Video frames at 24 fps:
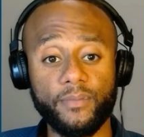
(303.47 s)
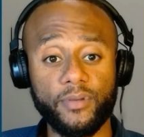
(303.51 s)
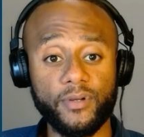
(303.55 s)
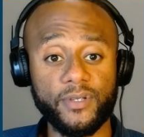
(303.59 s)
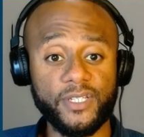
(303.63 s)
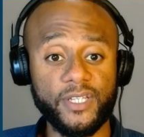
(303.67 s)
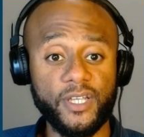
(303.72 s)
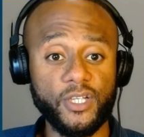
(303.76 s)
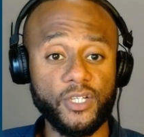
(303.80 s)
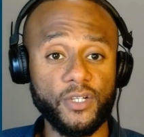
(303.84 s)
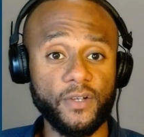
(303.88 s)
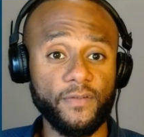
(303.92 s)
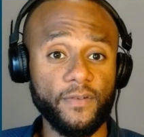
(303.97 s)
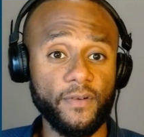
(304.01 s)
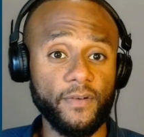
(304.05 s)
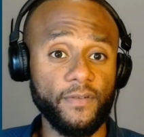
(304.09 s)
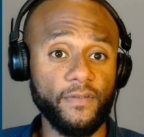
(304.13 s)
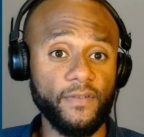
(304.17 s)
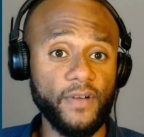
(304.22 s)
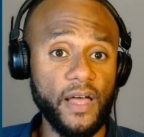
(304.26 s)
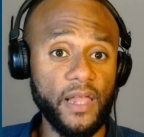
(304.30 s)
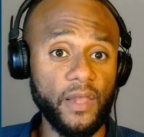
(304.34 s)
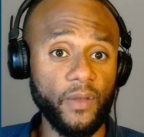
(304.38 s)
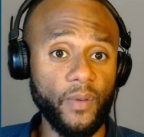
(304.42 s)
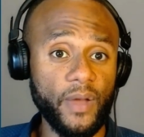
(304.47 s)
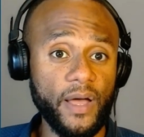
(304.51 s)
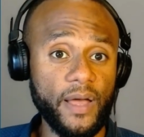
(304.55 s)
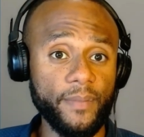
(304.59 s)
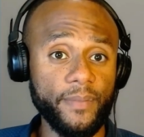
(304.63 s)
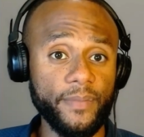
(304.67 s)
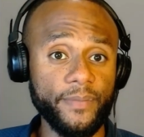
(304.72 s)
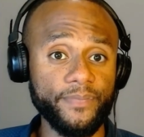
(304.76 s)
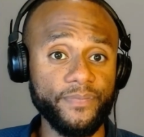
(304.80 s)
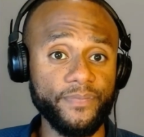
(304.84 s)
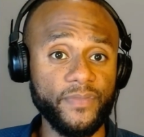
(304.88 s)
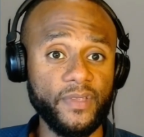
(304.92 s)
procedure for follow-up.
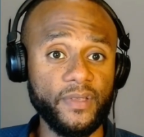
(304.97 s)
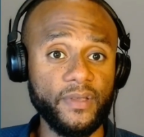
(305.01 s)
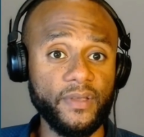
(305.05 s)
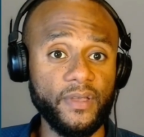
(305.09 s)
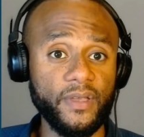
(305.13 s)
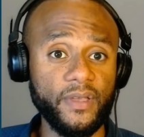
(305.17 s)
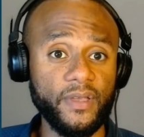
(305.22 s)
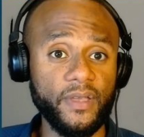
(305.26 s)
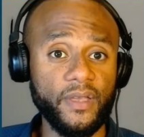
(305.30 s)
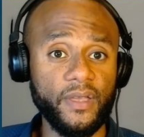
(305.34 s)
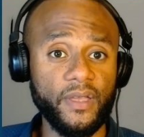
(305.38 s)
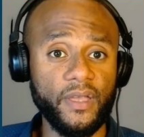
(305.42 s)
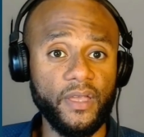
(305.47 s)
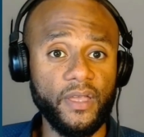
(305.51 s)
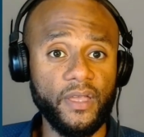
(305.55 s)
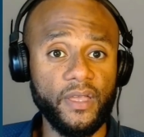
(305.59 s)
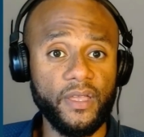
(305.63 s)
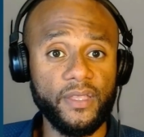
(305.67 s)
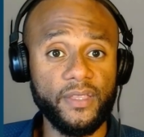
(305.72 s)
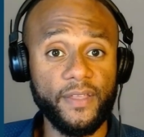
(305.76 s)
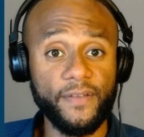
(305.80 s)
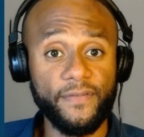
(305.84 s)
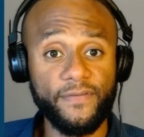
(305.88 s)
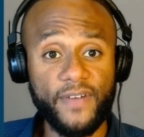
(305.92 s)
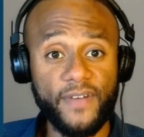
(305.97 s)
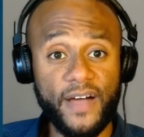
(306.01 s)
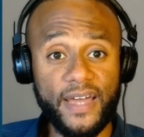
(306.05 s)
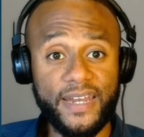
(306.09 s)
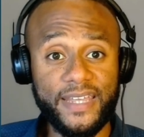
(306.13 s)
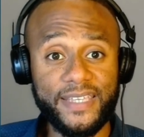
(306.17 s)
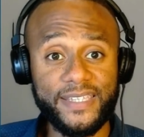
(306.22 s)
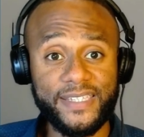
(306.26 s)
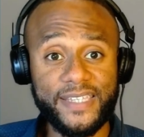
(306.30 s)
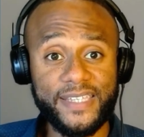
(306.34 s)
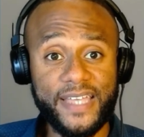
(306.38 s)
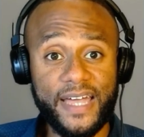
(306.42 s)
Define
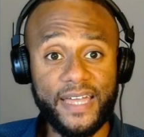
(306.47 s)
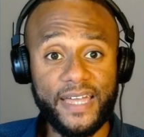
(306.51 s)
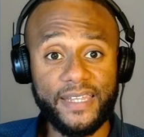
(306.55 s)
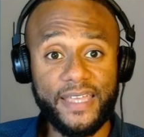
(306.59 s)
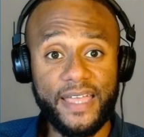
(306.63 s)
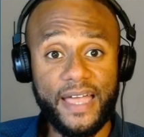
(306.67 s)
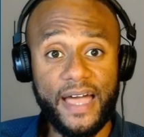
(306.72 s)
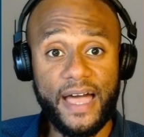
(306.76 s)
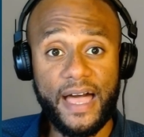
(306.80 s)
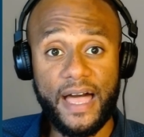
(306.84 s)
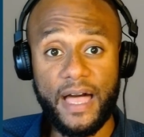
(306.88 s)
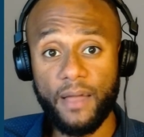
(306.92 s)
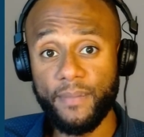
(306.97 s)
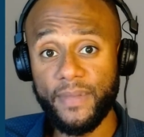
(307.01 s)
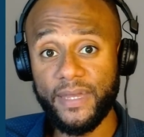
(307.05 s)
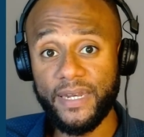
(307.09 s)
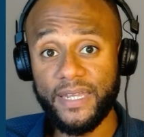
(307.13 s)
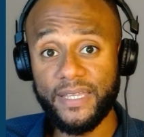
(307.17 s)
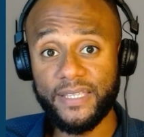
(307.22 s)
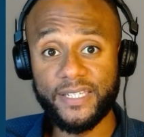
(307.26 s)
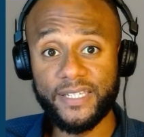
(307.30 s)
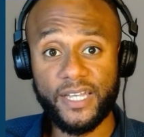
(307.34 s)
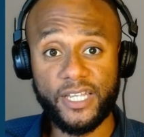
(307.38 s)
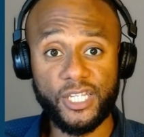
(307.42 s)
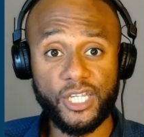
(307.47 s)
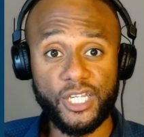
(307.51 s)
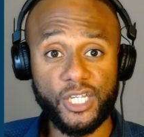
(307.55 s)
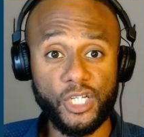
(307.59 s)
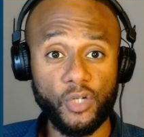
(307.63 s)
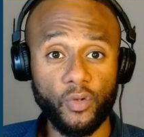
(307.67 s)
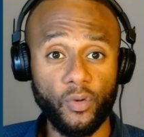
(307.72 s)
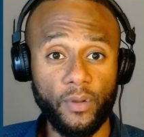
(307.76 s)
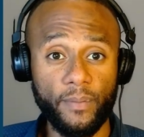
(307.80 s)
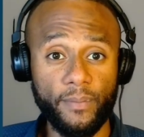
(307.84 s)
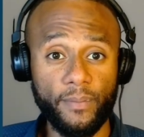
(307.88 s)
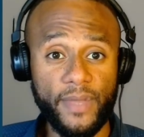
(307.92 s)
exactly how many touches
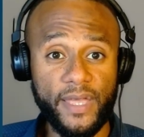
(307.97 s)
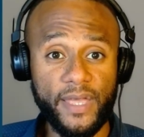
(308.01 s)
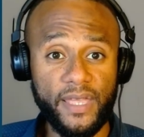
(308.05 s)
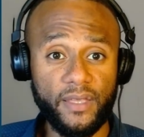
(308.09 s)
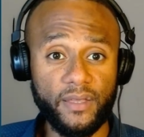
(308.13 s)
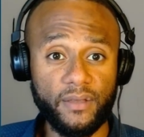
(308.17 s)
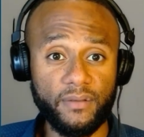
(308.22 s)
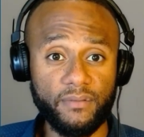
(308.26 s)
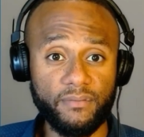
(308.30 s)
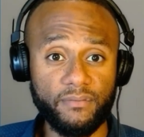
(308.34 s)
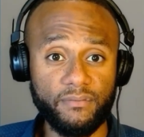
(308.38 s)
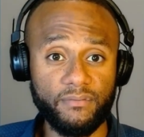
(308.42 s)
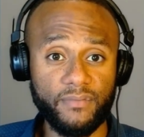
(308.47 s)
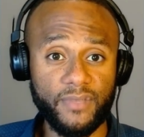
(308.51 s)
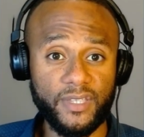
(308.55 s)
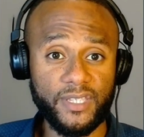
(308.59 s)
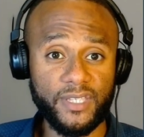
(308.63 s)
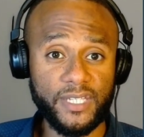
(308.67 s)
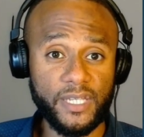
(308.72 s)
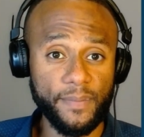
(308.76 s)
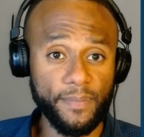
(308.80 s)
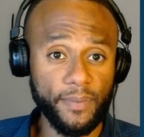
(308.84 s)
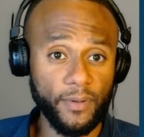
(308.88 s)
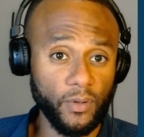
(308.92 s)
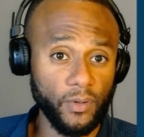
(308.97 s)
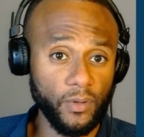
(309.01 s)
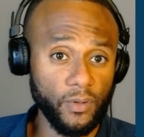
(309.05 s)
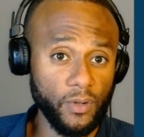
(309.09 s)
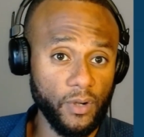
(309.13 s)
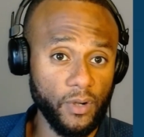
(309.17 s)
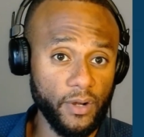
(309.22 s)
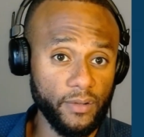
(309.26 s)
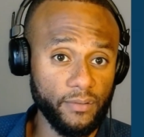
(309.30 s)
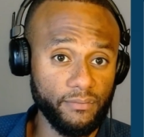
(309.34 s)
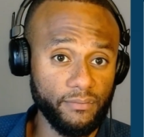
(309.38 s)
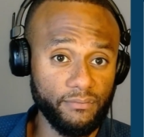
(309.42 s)
you will make, typical
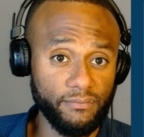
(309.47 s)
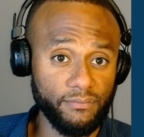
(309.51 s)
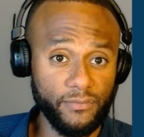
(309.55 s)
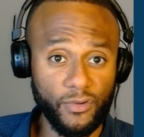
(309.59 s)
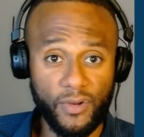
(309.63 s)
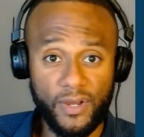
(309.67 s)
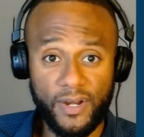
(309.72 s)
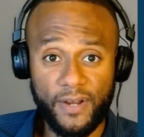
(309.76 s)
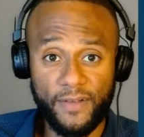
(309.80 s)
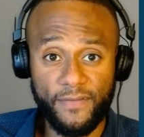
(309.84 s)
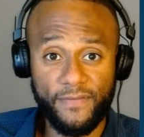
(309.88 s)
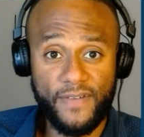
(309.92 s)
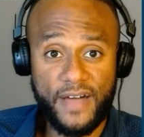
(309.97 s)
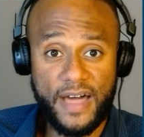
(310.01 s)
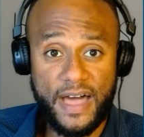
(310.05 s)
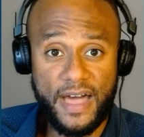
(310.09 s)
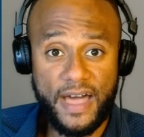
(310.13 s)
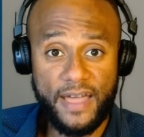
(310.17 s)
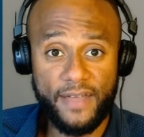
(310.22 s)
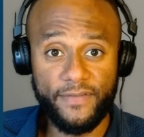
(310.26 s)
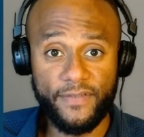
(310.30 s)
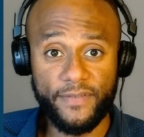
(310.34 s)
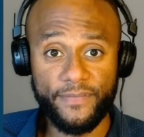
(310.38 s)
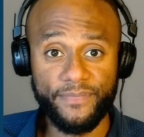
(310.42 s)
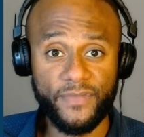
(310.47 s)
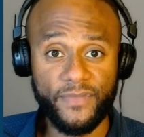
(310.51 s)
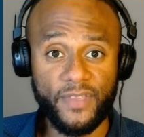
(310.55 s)
or 3 to 5.